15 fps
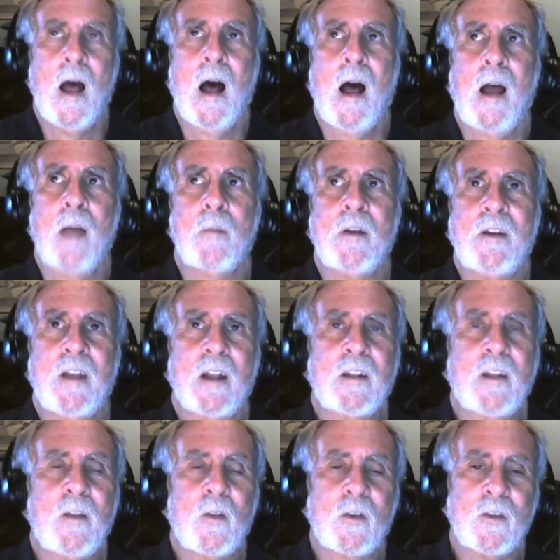I'm
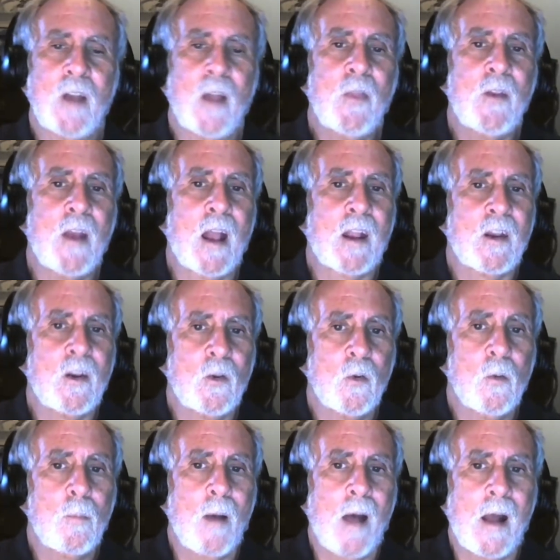addicted, there's nothing I can do
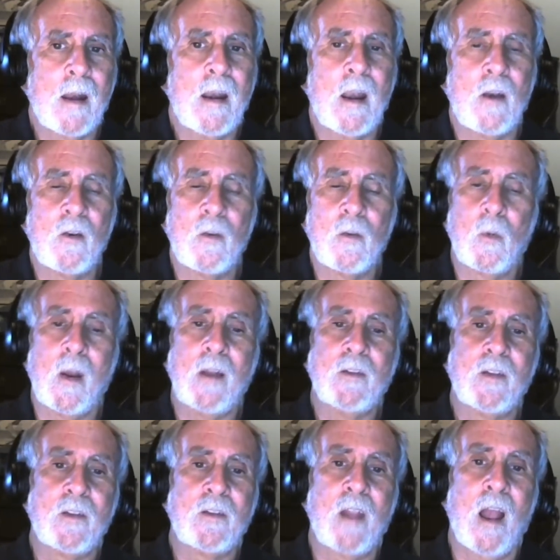about it. And your brain
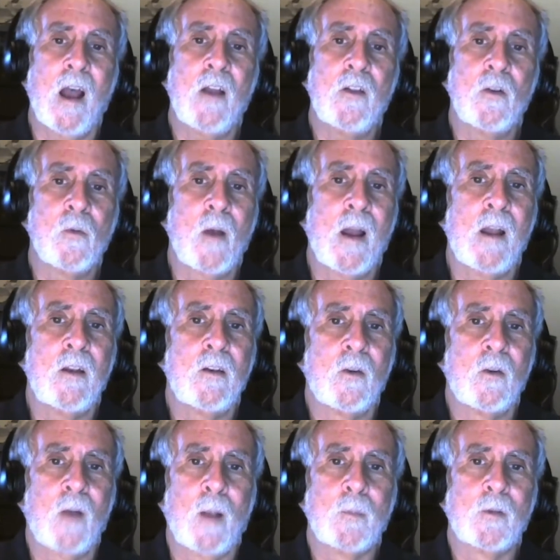says, yeah, you're right,
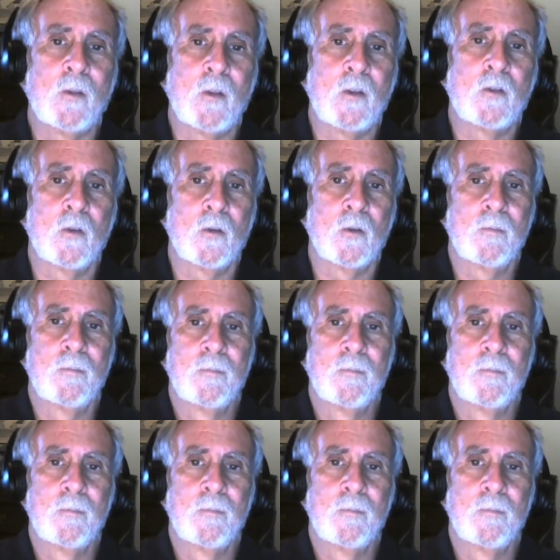you're absolutely true.